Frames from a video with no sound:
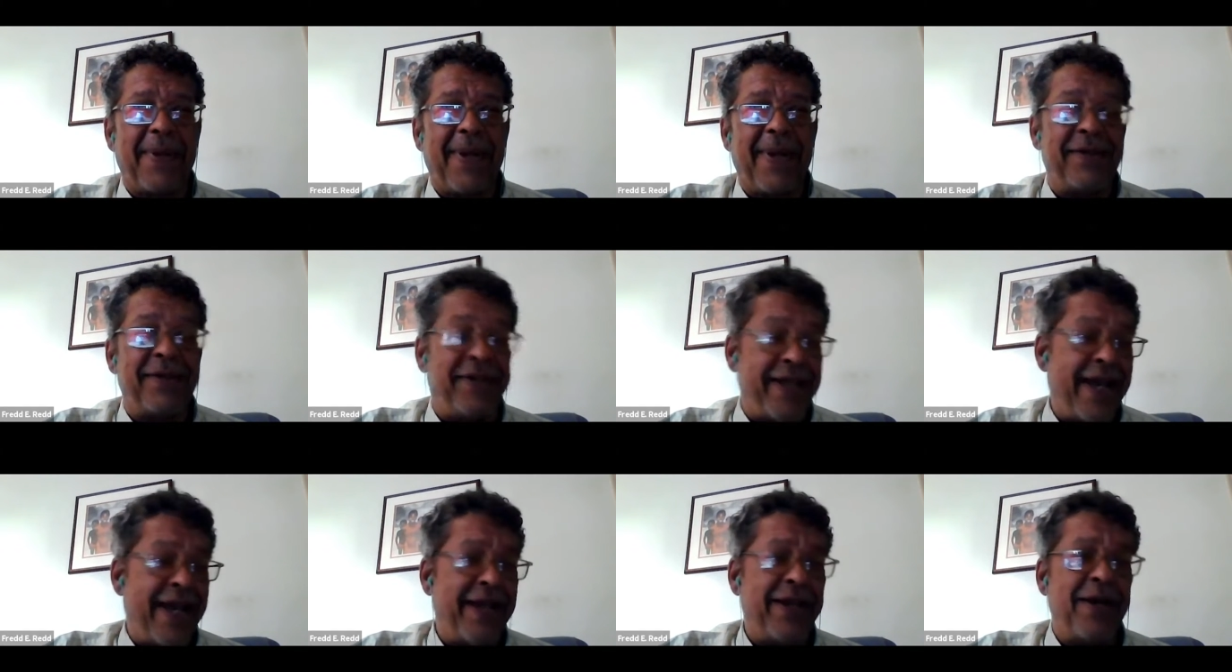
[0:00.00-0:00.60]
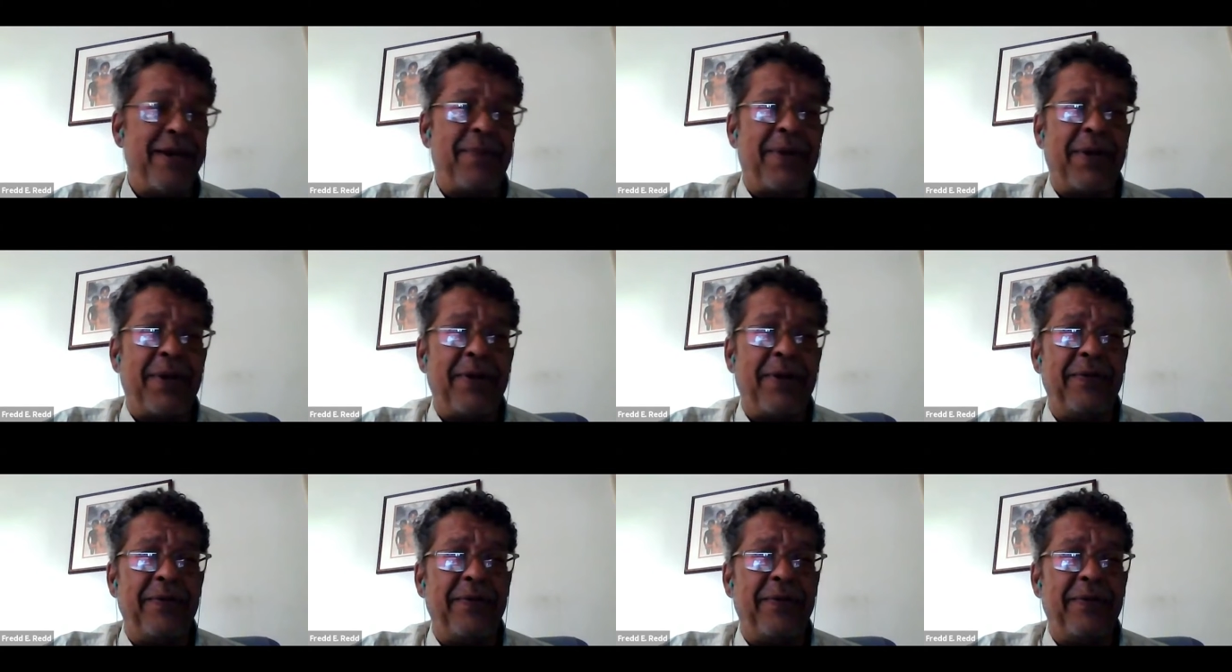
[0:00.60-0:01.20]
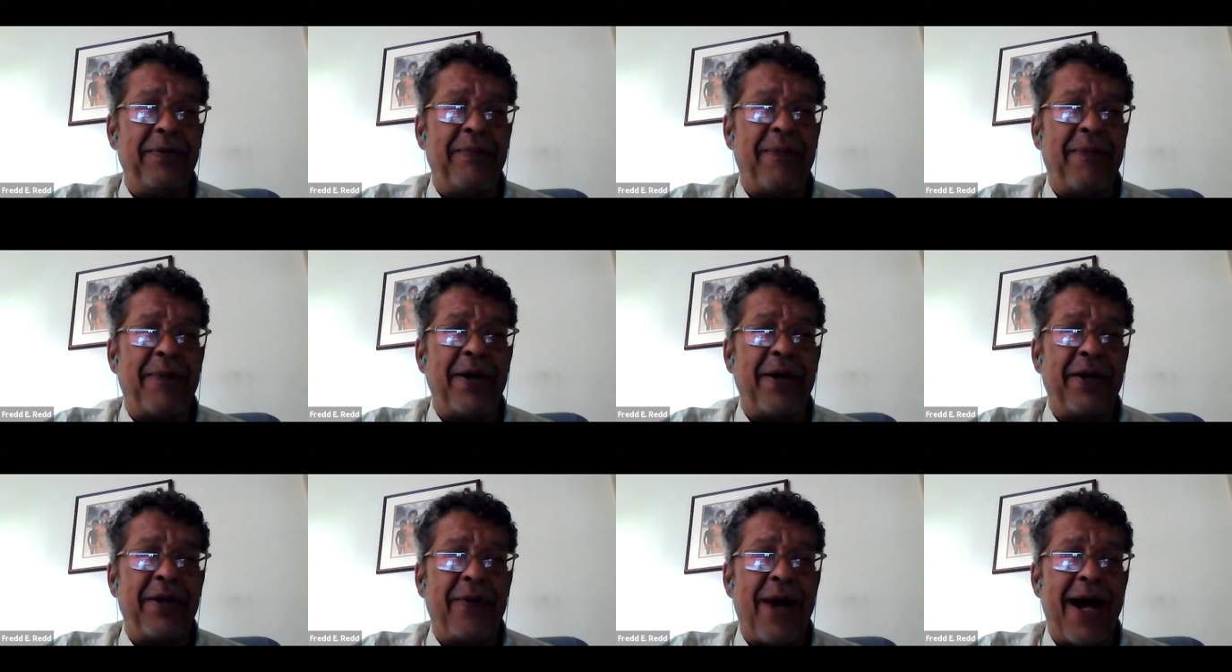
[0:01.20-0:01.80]
and stand up on
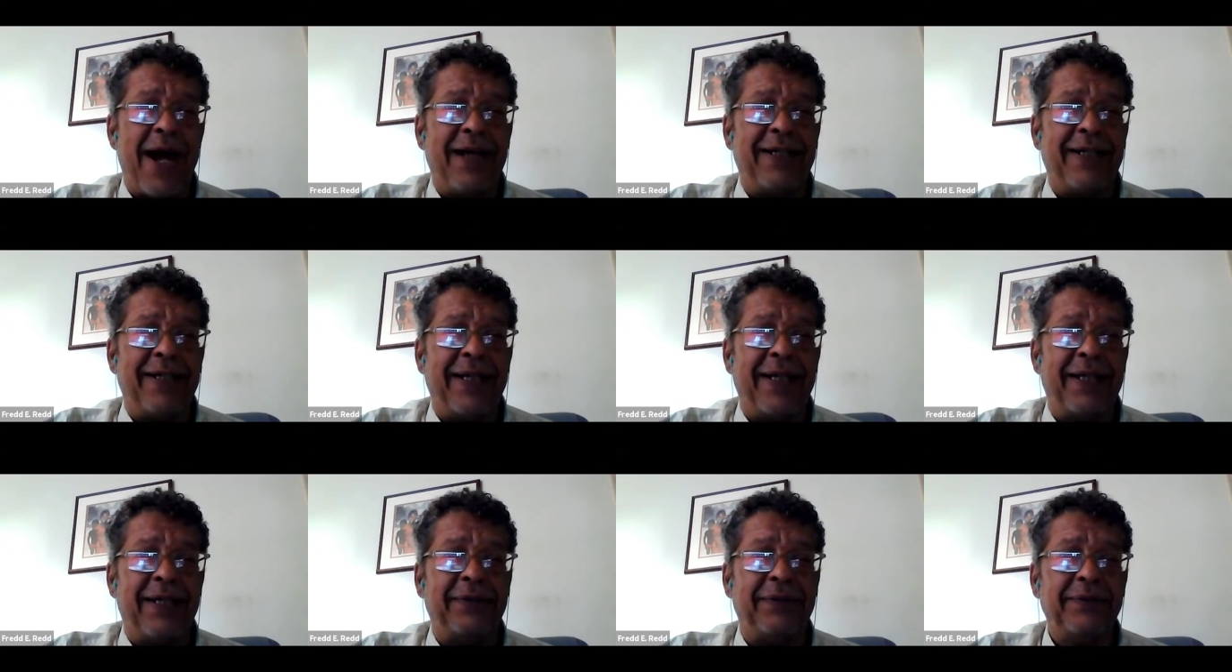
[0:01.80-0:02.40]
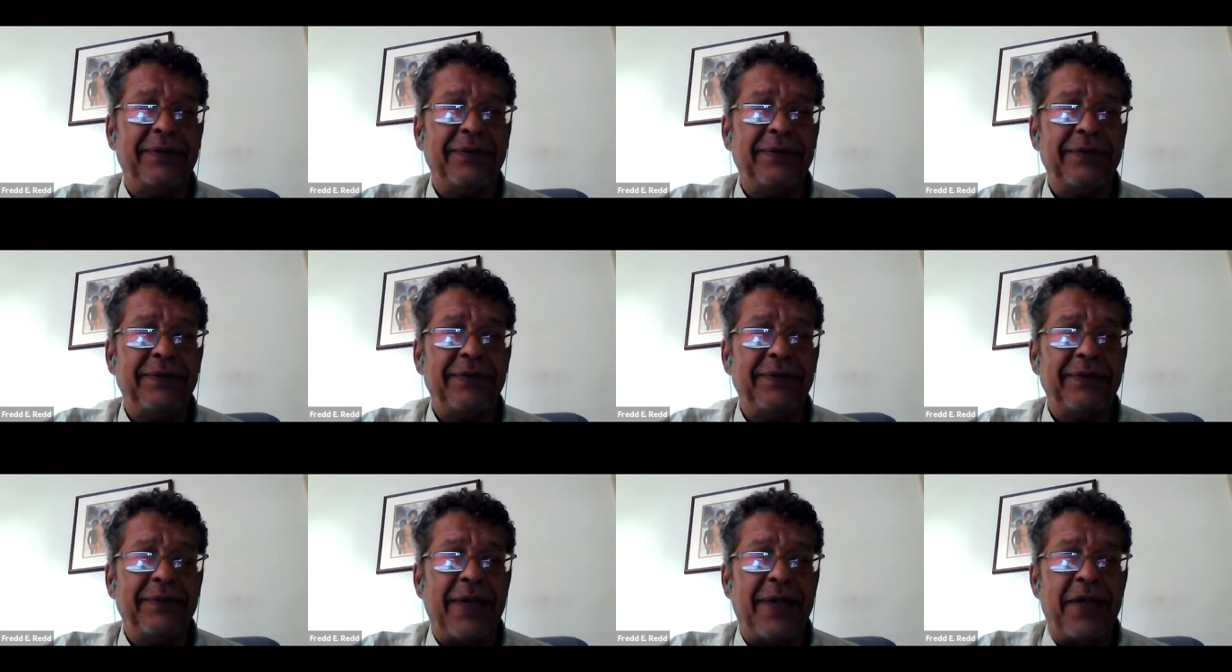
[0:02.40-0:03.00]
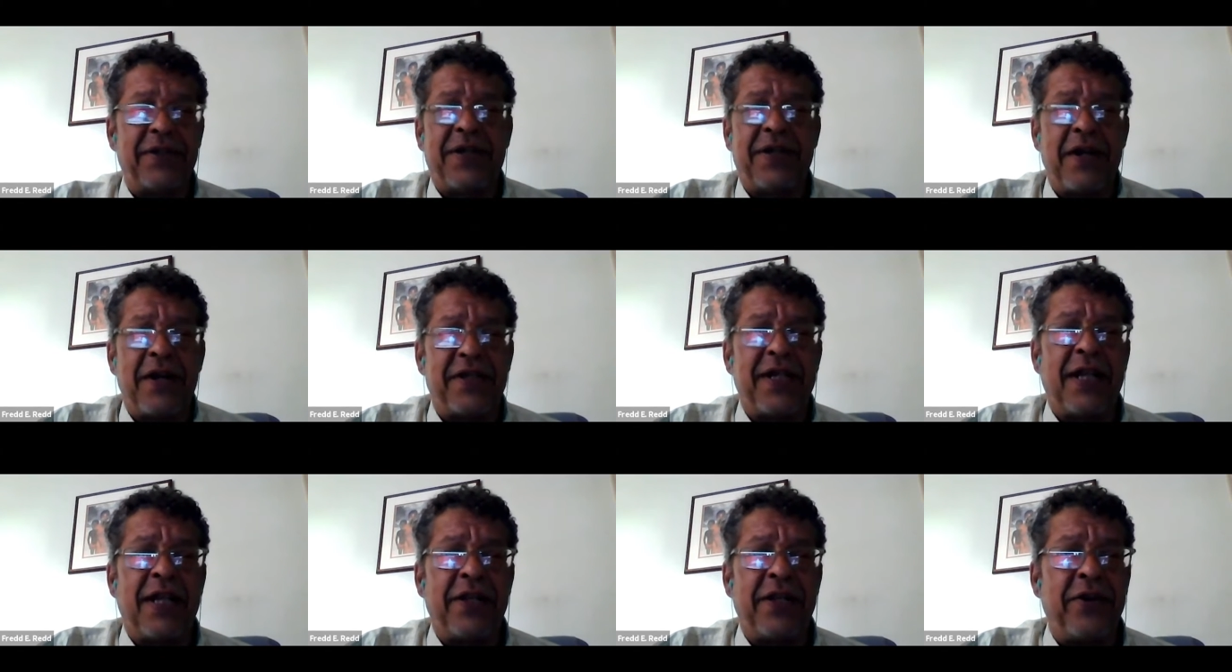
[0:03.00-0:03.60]
Vernon Rockdale and start
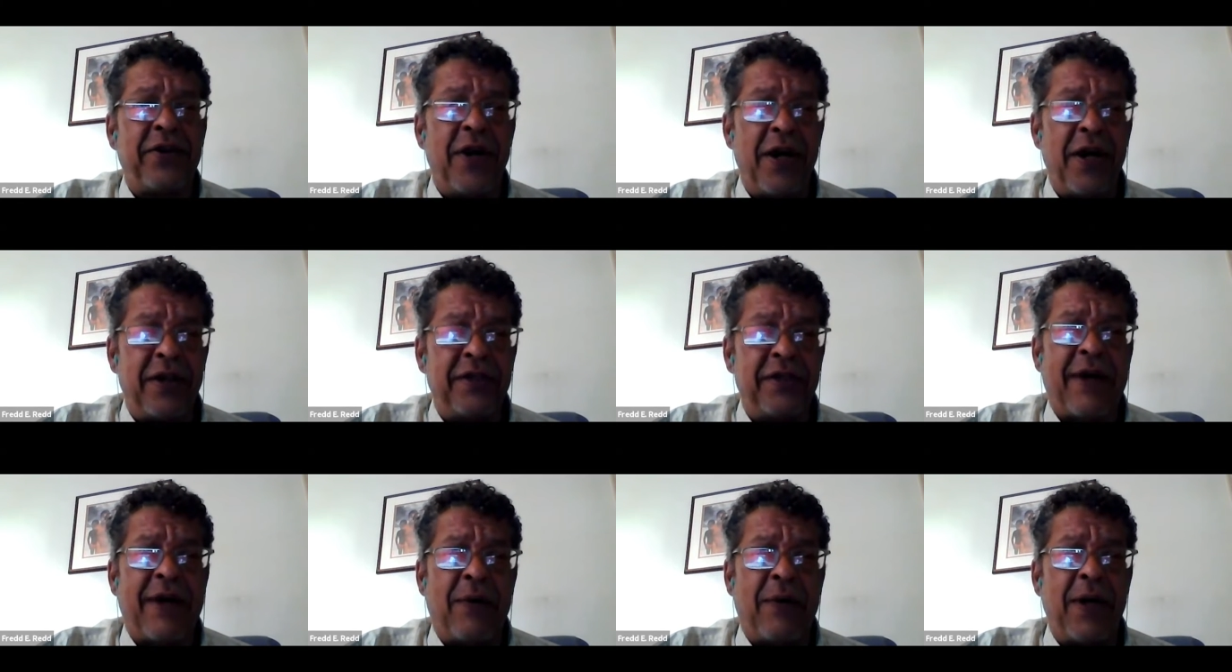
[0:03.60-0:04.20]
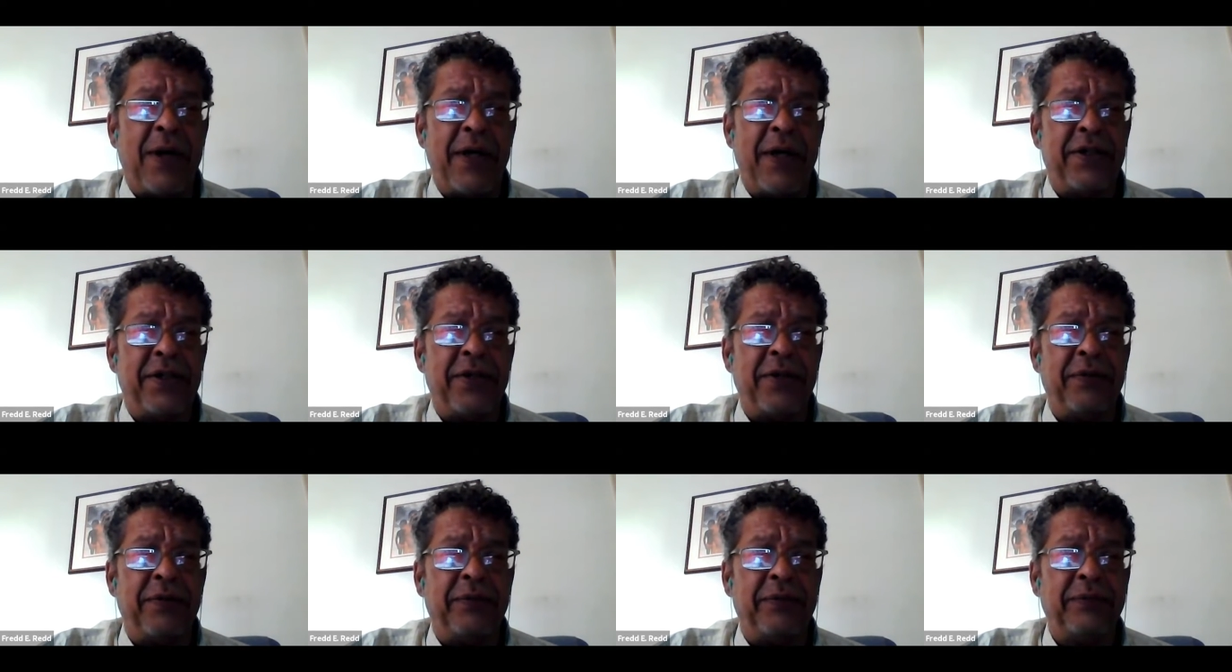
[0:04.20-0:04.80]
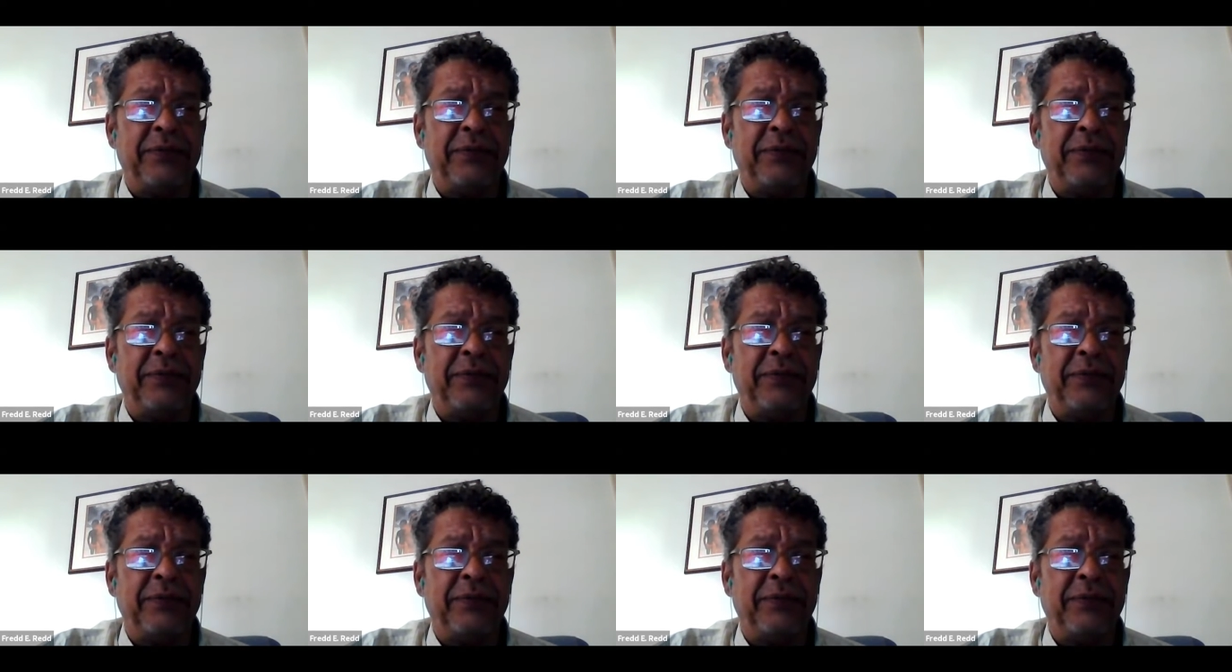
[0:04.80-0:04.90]
selling drugs if I wanted to.